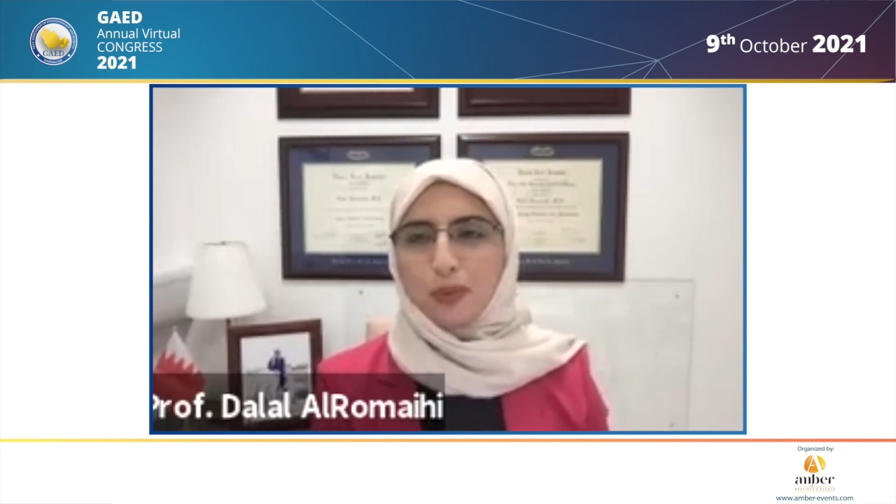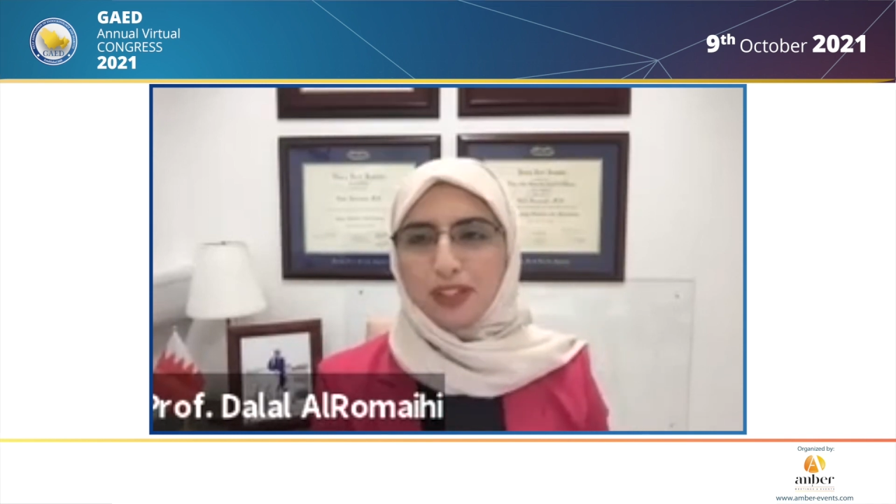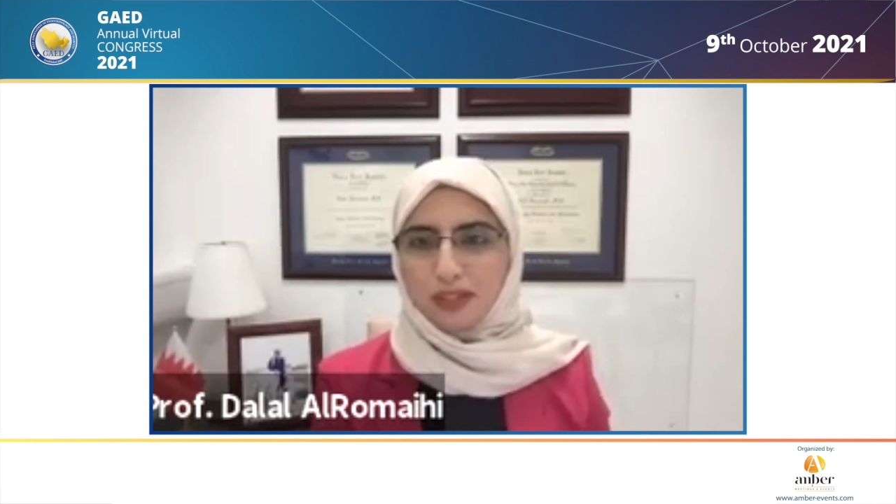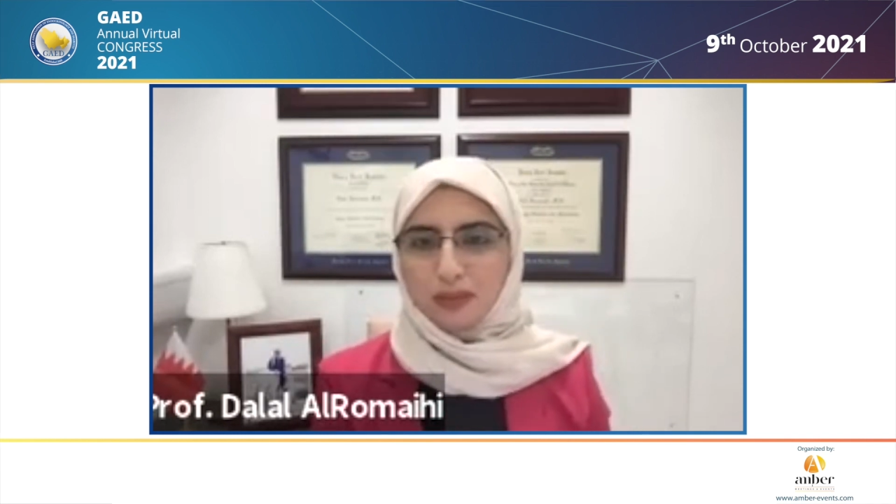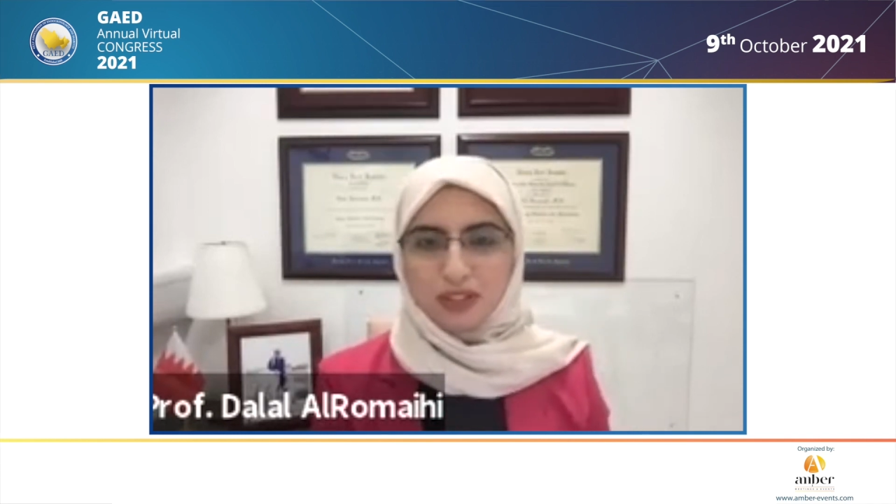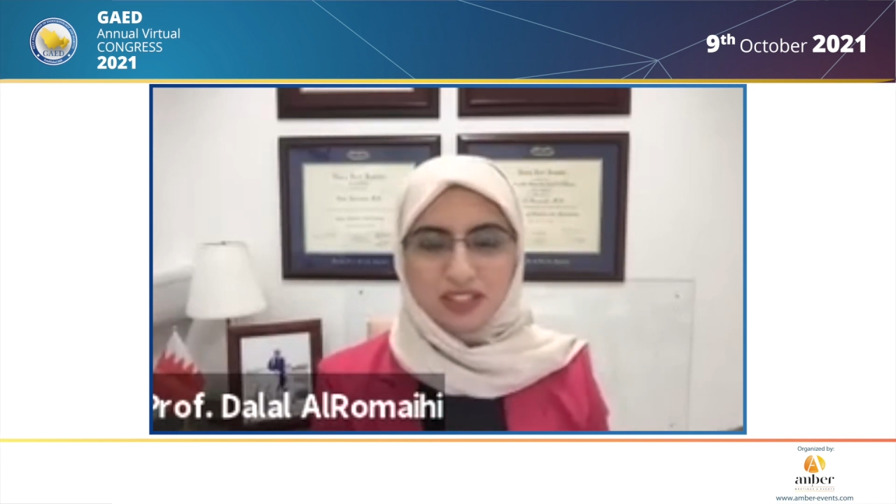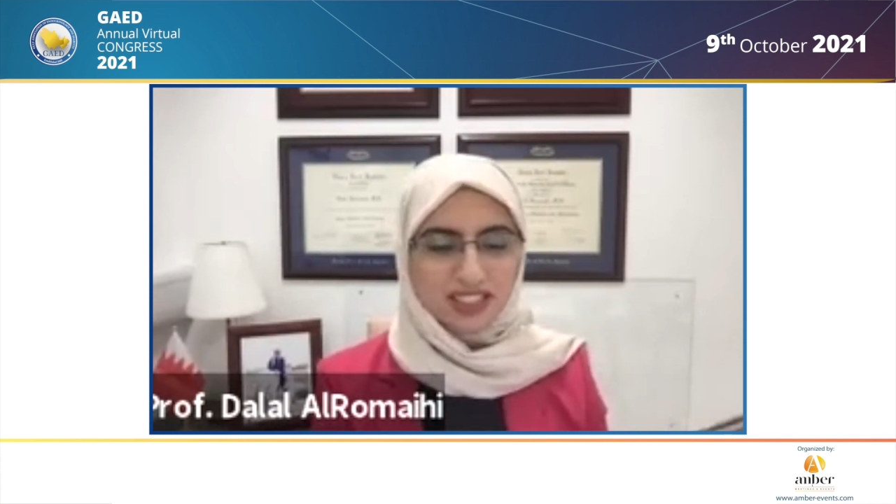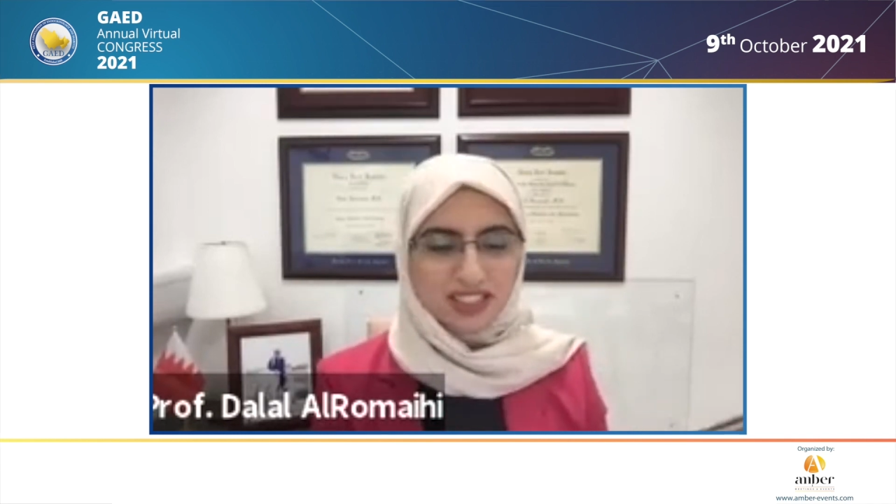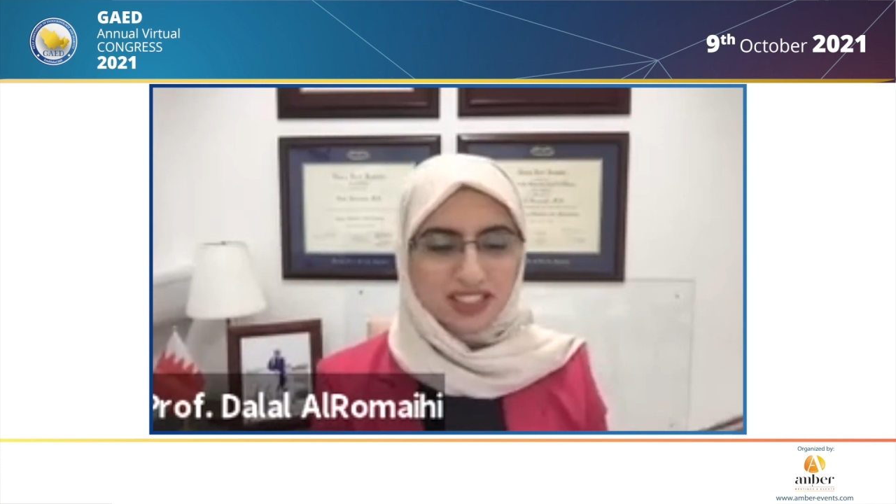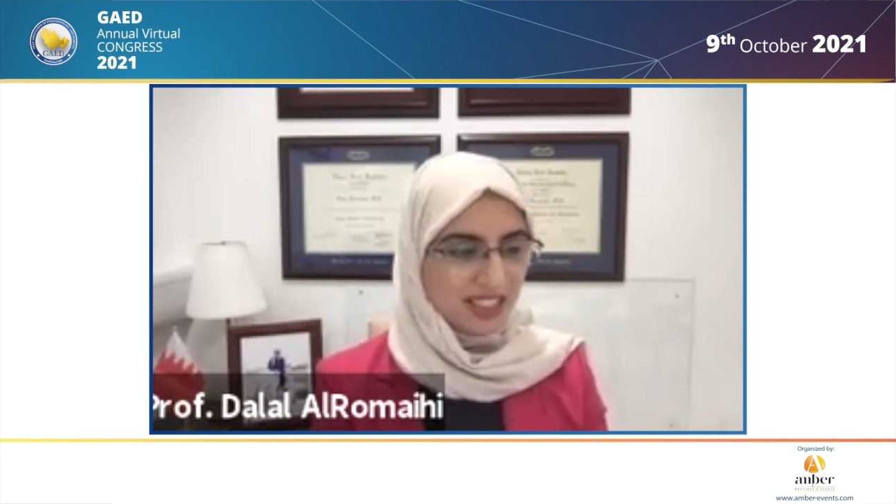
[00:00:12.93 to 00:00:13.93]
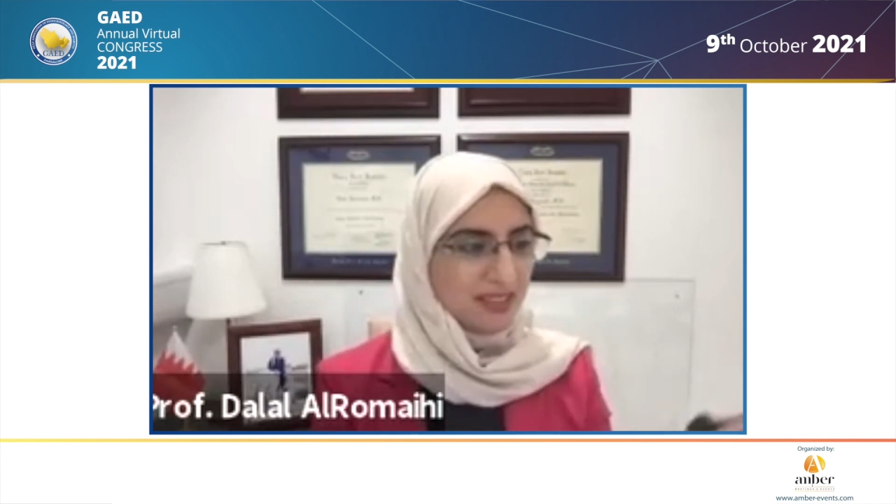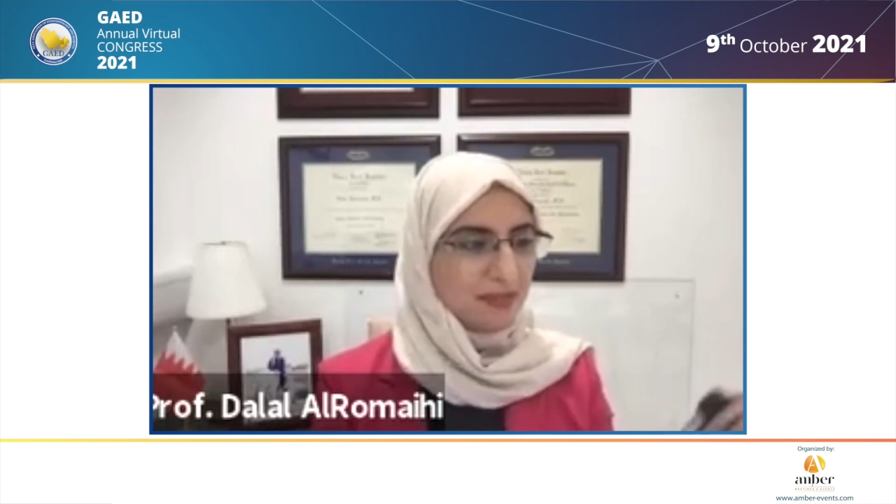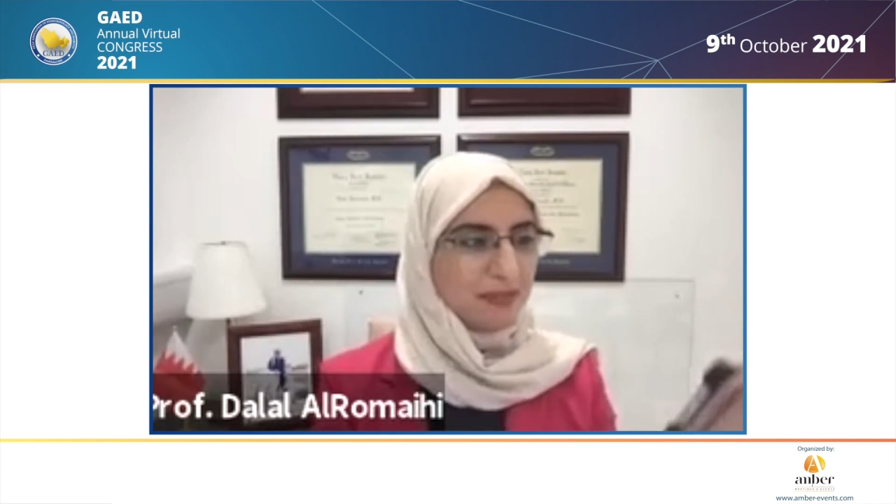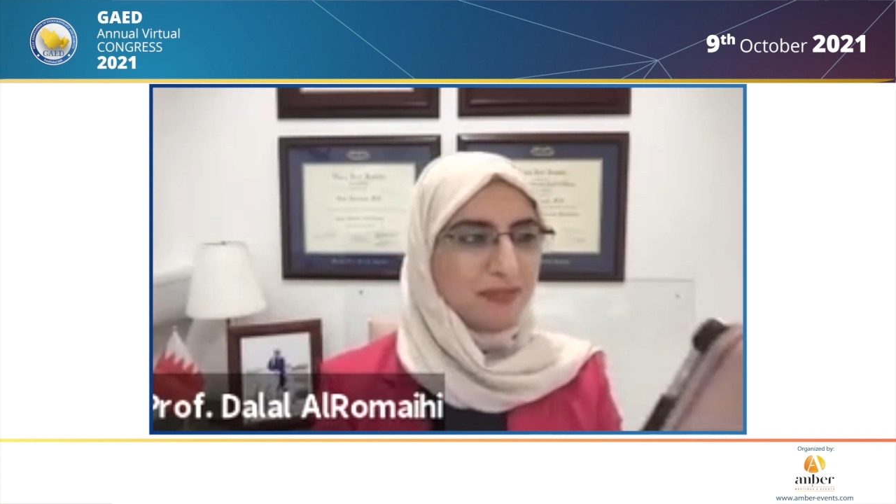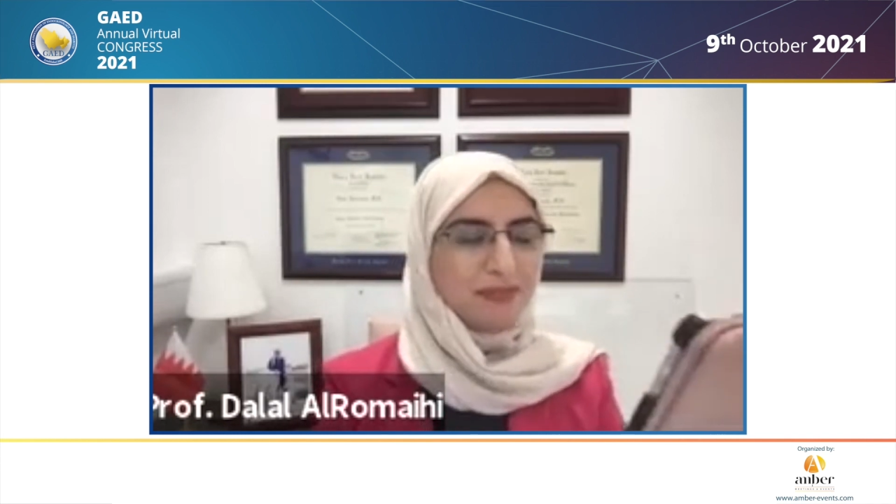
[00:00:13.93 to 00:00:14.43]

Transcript: So, welcome to this session.